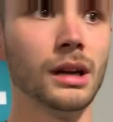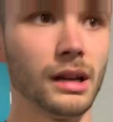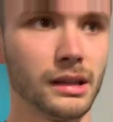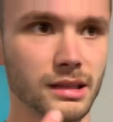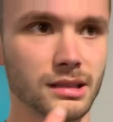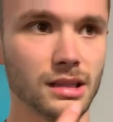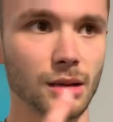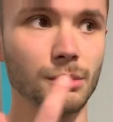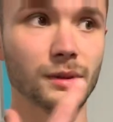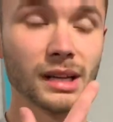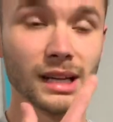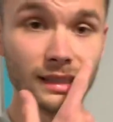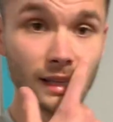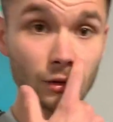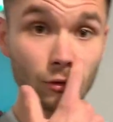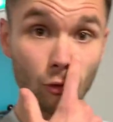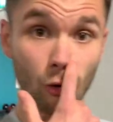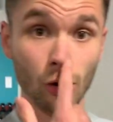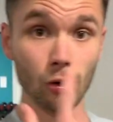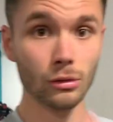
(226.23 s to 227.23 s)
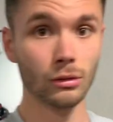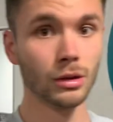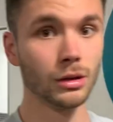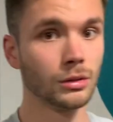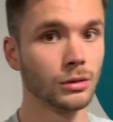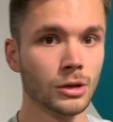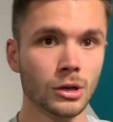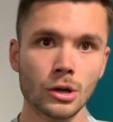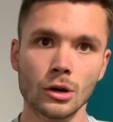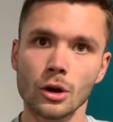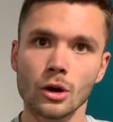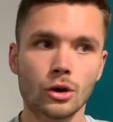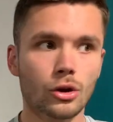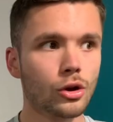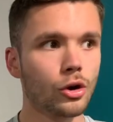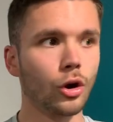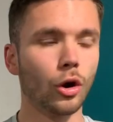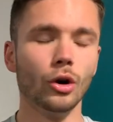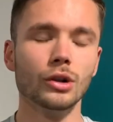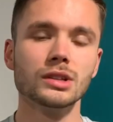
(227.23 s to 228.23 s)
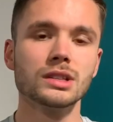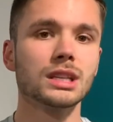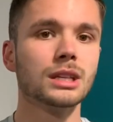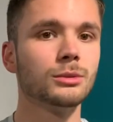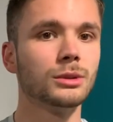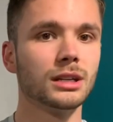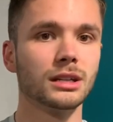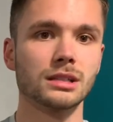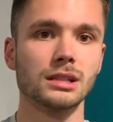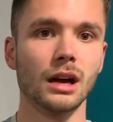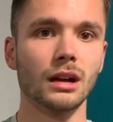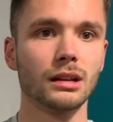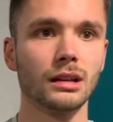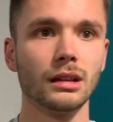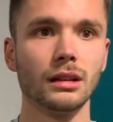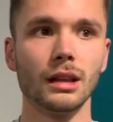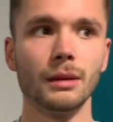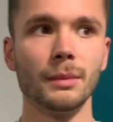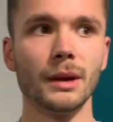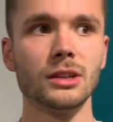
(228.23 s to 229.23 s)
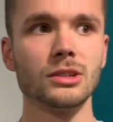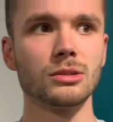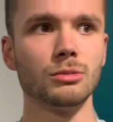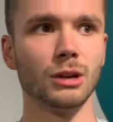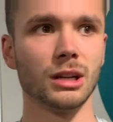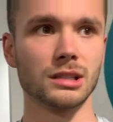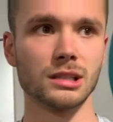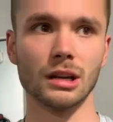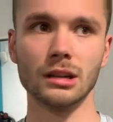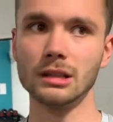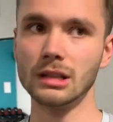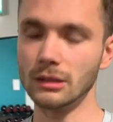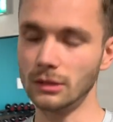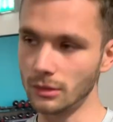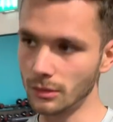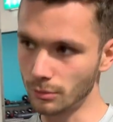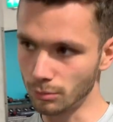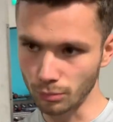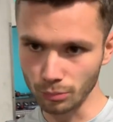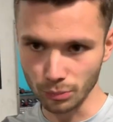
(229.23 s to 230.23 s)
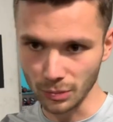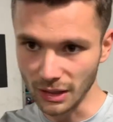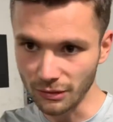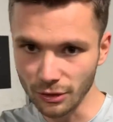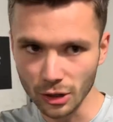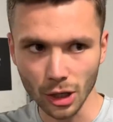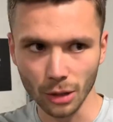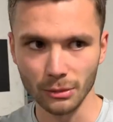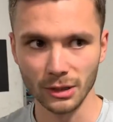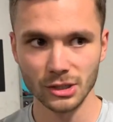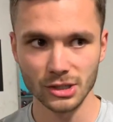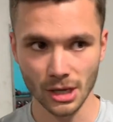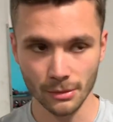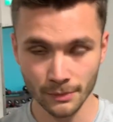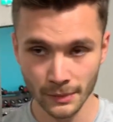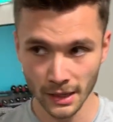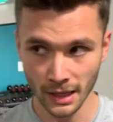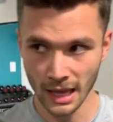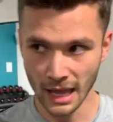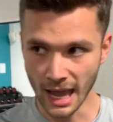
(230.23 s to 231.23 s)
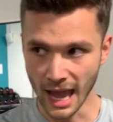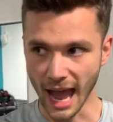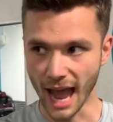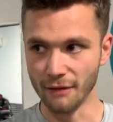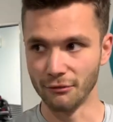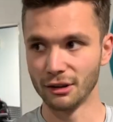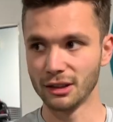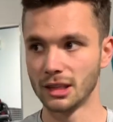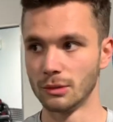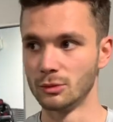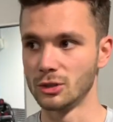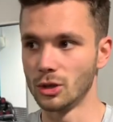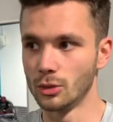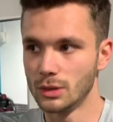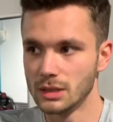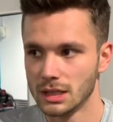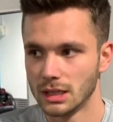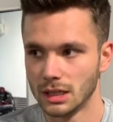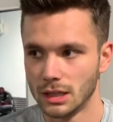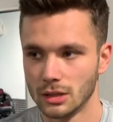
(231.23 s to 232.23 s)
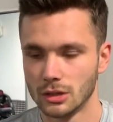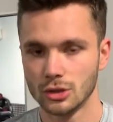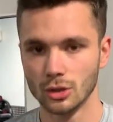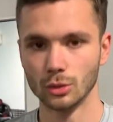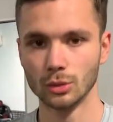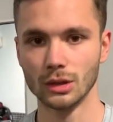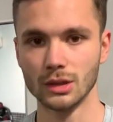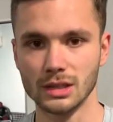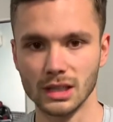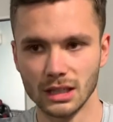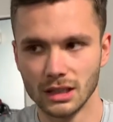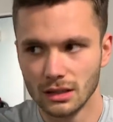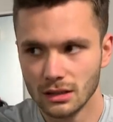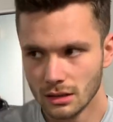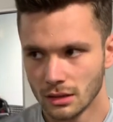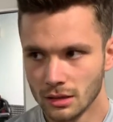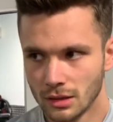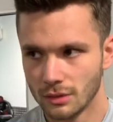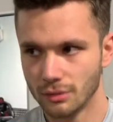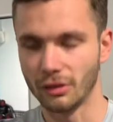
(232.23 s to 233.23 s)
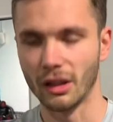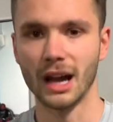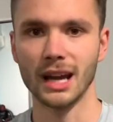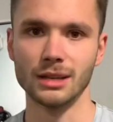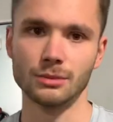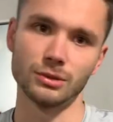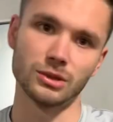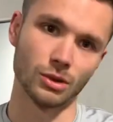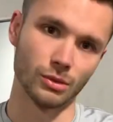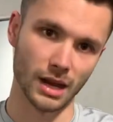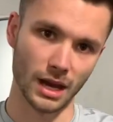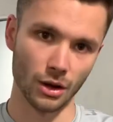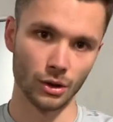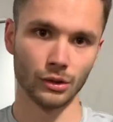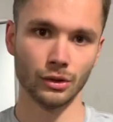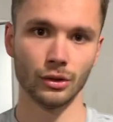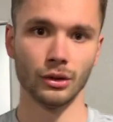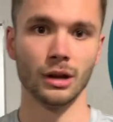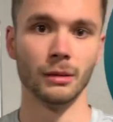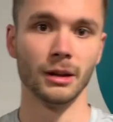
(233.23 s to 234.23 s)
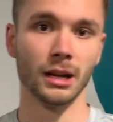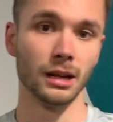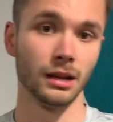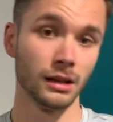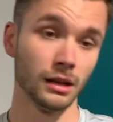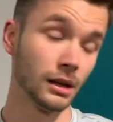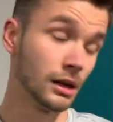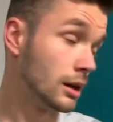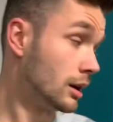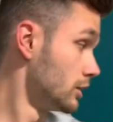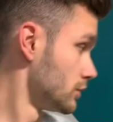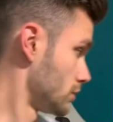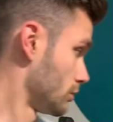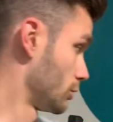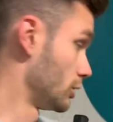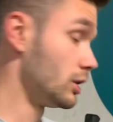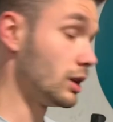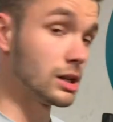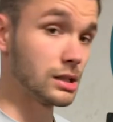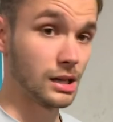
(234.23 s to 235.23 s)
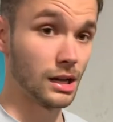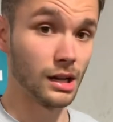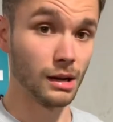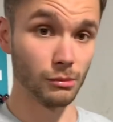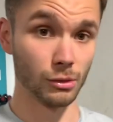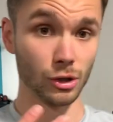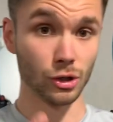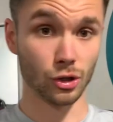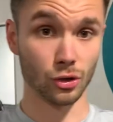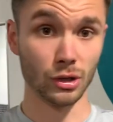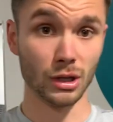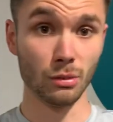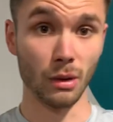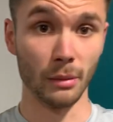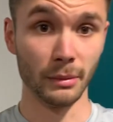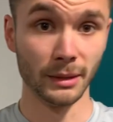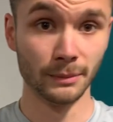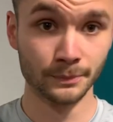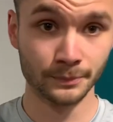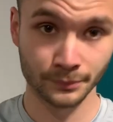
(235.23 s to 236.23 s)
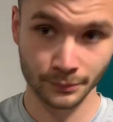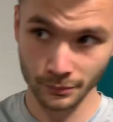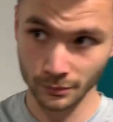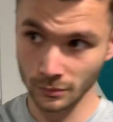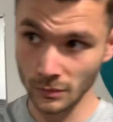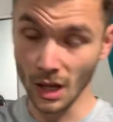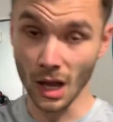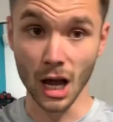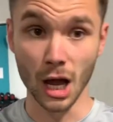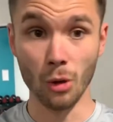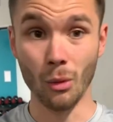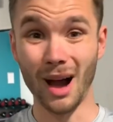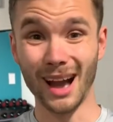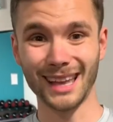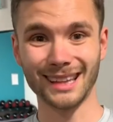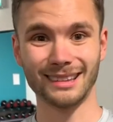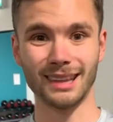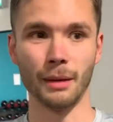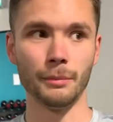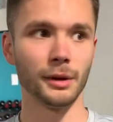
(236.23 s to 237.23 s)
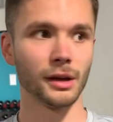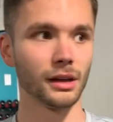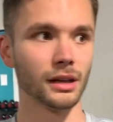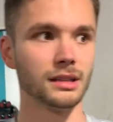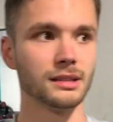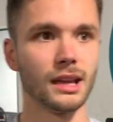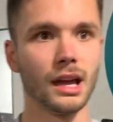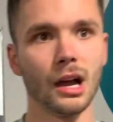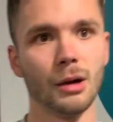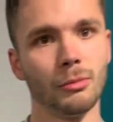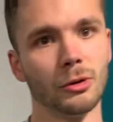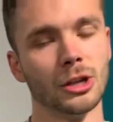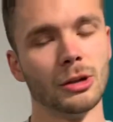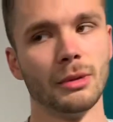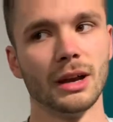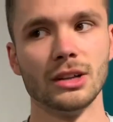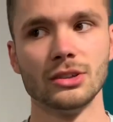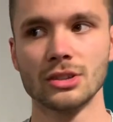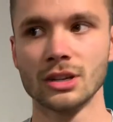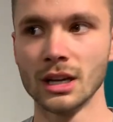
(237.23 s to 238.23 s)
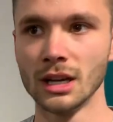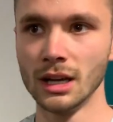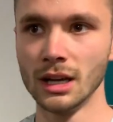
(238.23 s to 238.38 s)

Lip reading: This is something I did wrong constantly when it started, benching when I started, even coming to the gym. Everything was always shoulders fly, which I'll get onto in a minute. I'm gonna show you what I mean, how I typically set up on a bench.